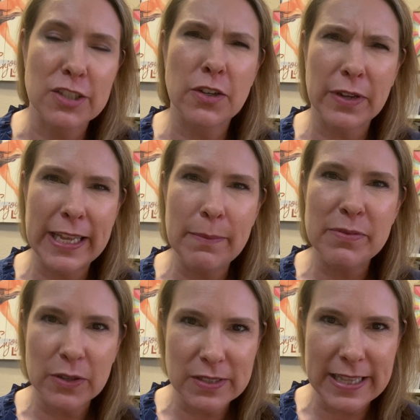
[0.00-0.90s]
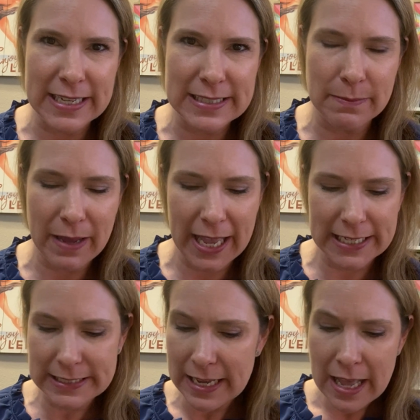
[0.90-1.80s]
So keep those things in
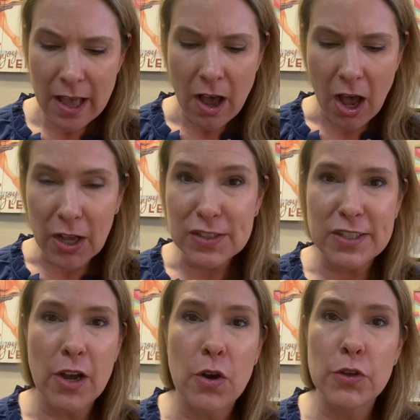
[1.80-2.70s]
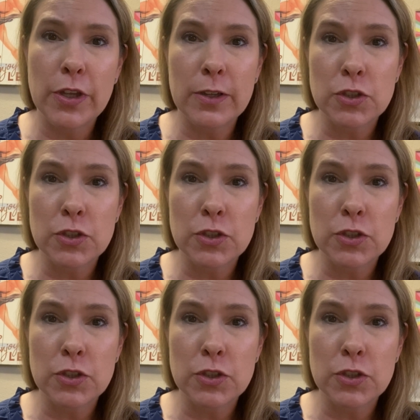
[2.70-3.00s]
mind. Also,